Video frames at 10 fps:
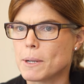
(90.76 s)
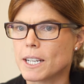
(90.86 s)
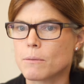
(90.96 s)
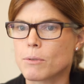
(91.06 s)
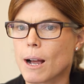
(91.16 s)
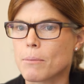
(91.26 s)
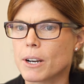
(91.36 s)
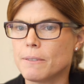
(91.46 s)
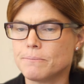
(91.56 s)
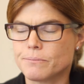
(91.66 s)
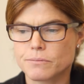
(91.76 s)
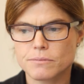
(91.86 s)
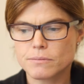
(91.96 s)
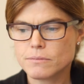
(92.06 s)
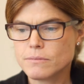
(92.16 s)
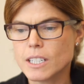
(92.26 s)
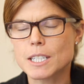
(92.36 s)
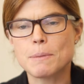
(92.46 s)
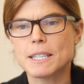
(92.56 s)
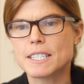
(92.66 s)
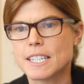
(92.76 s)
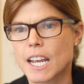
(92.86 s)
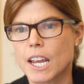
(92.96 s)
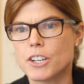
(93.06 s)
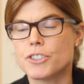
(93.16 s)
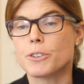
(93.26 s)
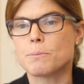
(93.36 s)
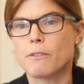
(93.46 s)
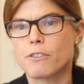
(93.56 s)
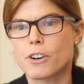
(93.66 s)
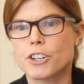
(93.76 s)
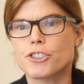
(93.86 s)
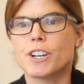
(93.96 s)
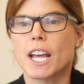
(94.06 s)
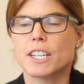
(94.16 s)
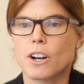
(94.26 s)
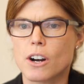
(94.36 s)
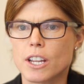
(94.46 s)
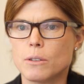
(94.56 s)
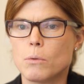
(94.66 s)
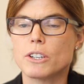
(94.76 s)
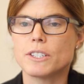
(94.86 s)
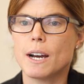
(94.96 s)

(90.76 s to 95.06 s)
been in the property, it's been staged, there's been furniture, nice art on the walls.